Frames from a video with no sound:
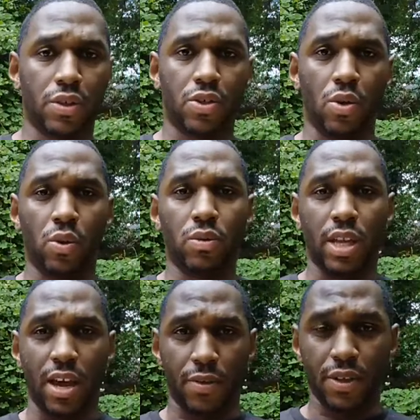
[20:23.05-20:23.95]
So
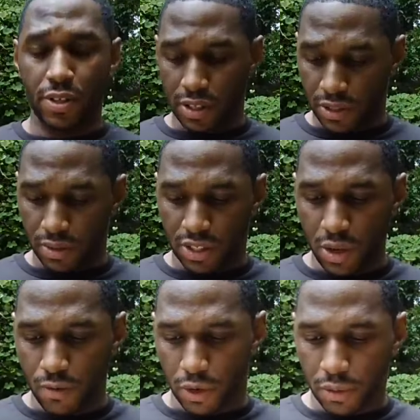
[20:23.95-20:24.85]
how this is
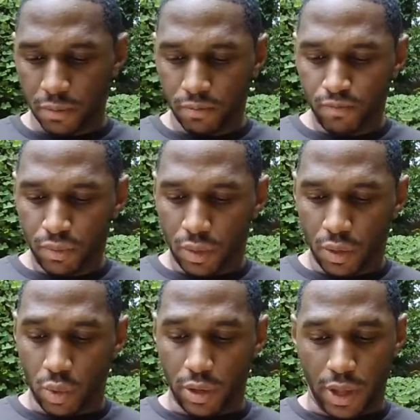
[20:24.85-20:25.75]
silver,
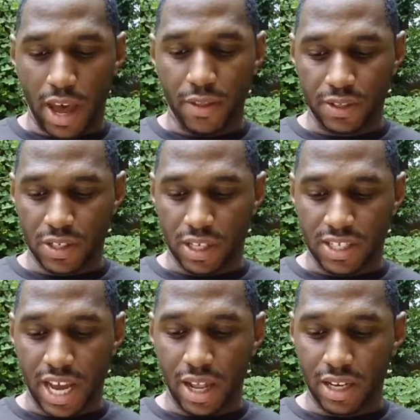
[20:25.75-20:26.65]
well, how this is a
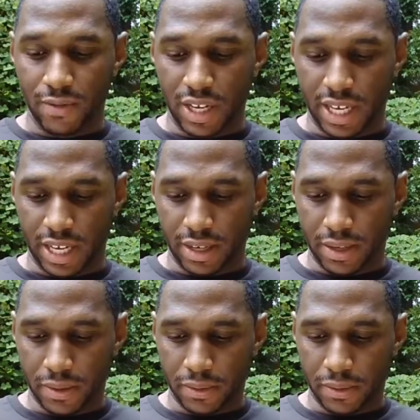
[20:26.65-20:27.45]
talent of lead,